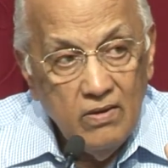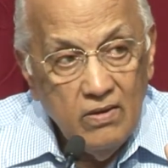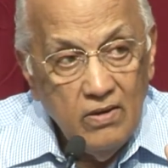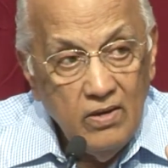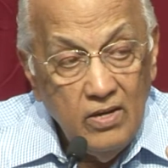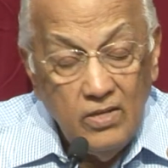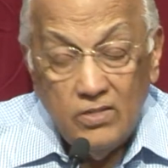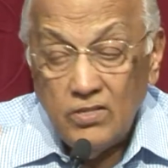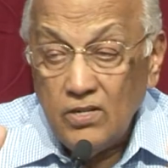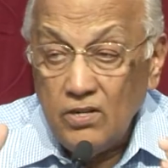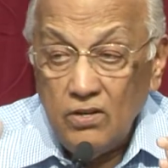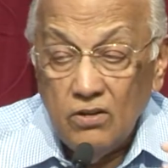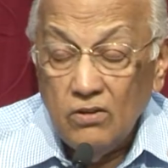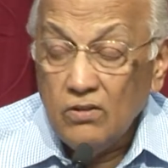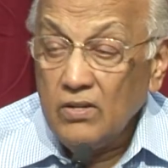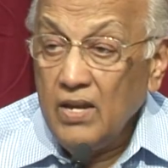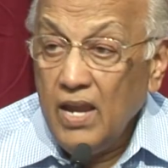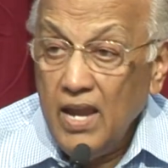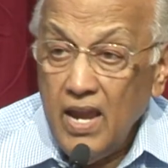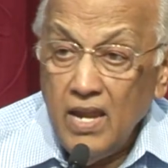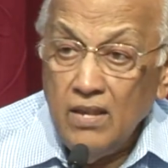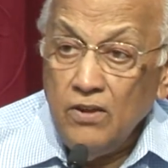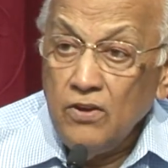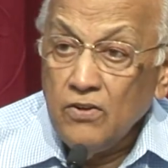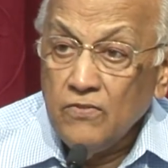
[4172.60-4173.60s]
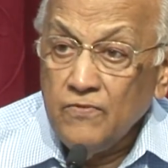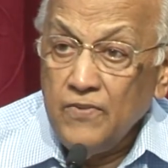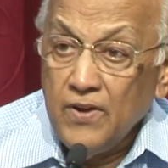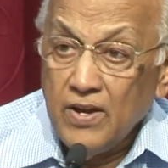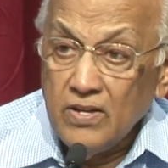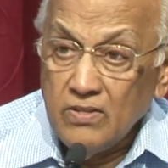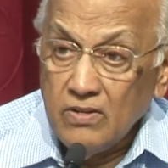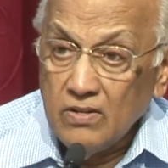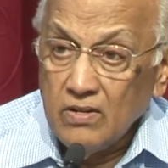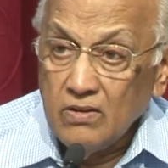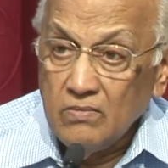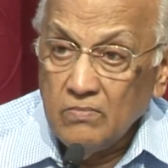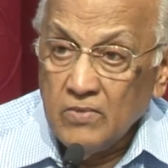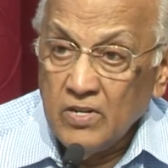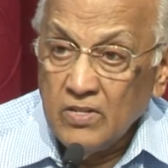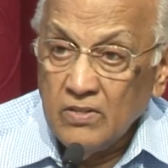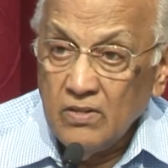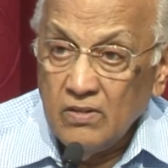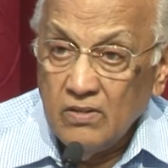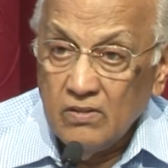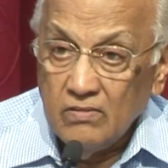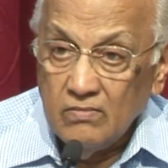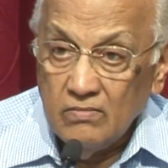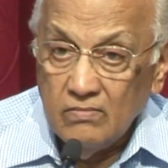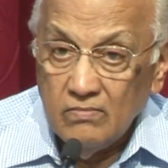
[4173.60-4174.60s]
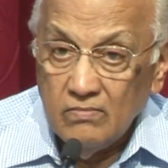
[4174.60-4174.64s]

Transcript: He said, you ought to hate your father and mother.